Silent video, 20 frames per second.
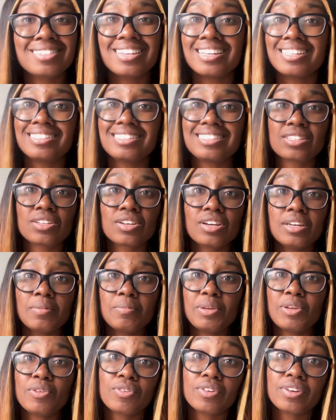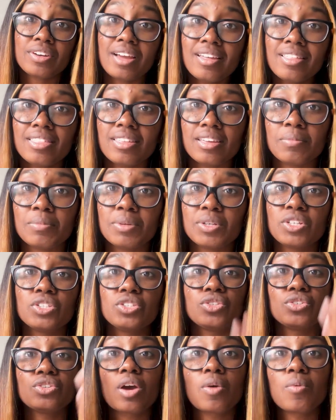it's gonna be for nothing,
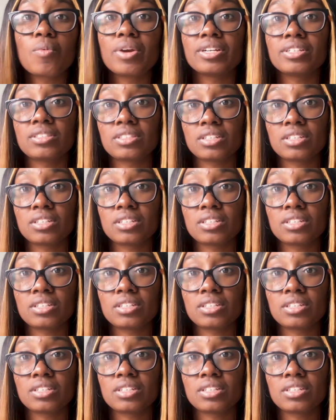because you're not wearing